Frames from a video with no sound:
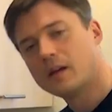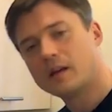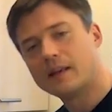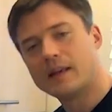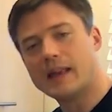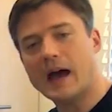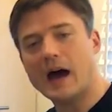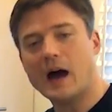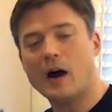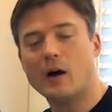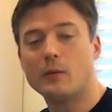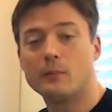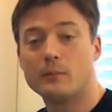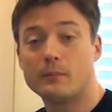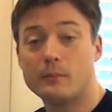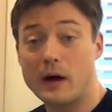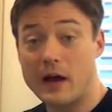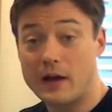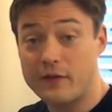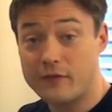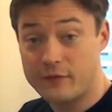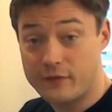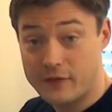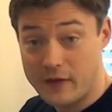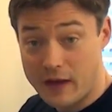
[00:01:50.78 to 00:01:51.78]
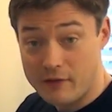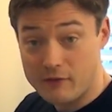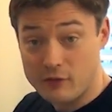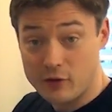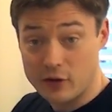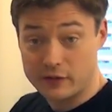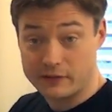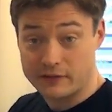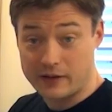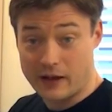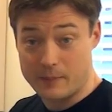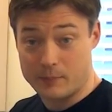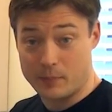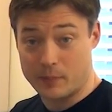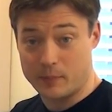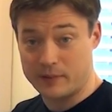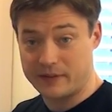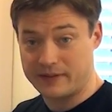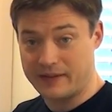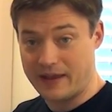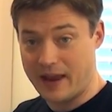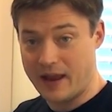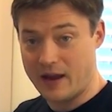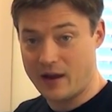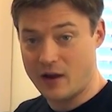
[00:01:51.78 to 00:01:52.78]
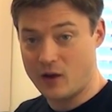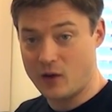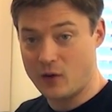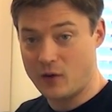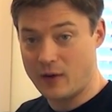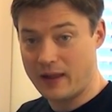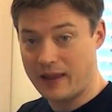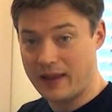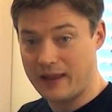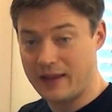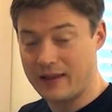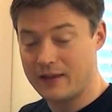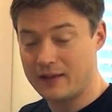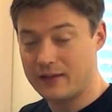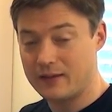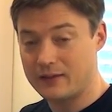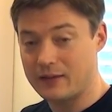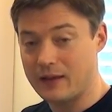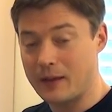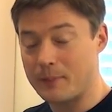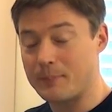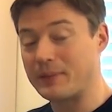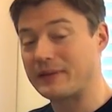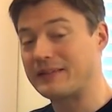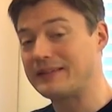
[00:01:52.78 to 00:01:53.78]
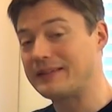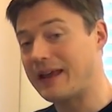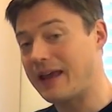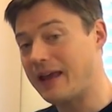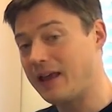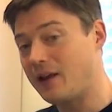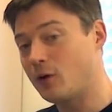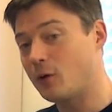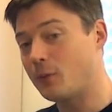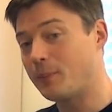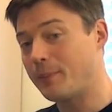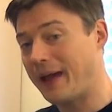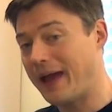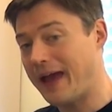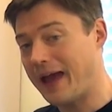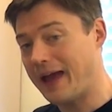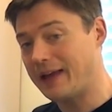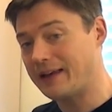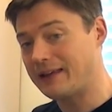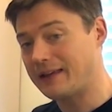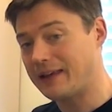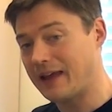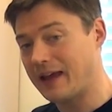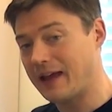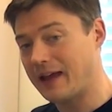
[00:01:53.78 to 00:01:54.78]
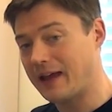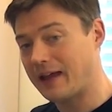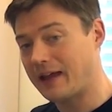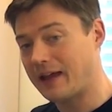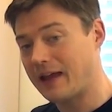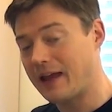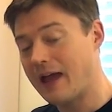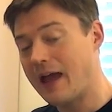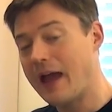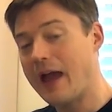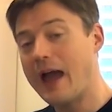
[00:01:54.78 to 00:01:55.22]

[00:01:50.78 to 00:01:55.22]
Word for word: Now, my favorite type of potato is a potato pancake.